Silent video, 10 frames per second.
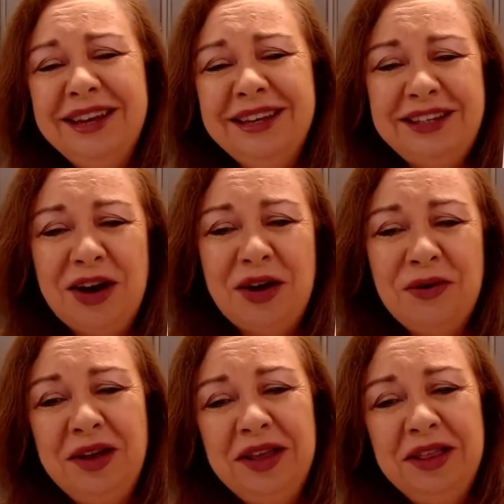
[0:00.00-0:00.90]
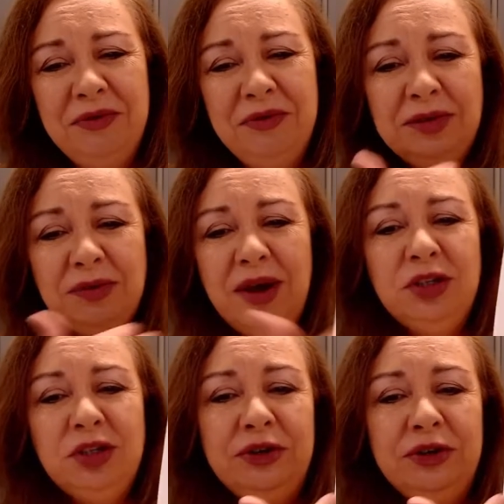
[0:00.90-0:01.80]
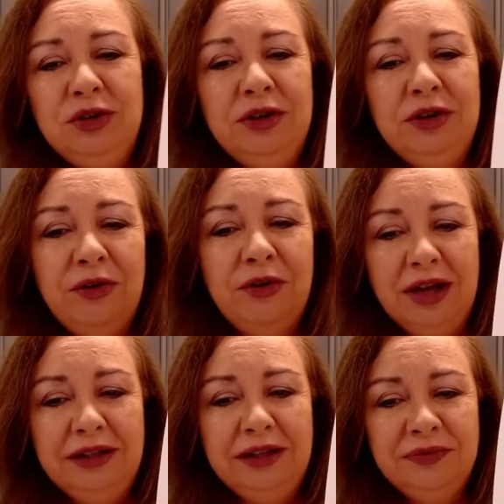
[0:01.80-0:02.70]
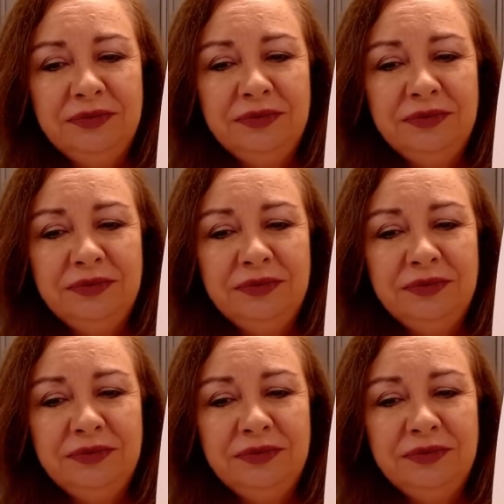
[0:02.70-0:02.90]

So the reason why I'm showing you two different ones